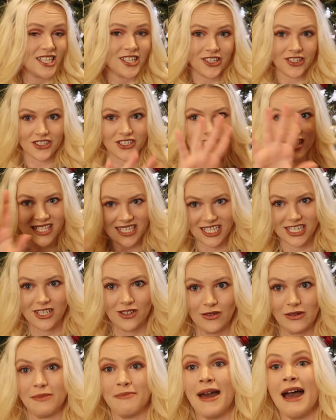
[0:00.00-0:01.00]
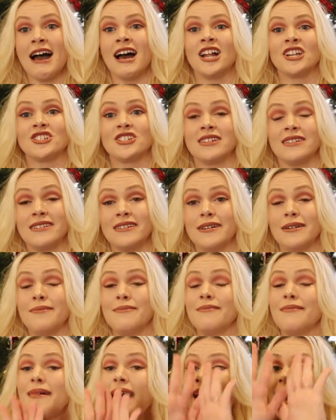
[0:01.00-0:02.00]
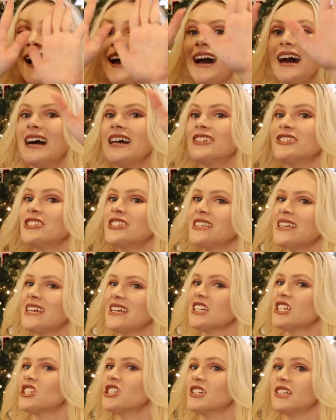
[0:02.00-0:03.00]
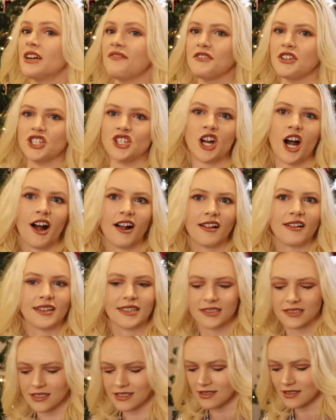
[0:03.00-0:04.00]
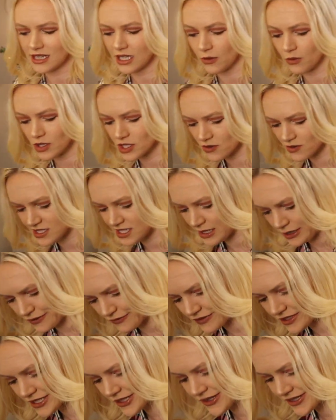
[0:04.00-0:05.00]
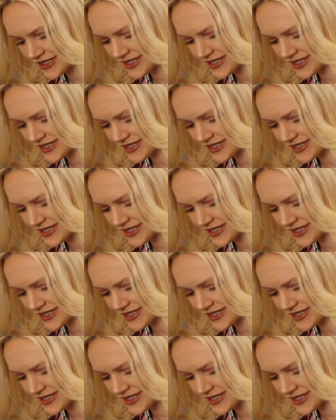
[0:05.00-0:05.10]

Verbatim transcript: You'll just need to imagine, imagination of the chocolate that was received.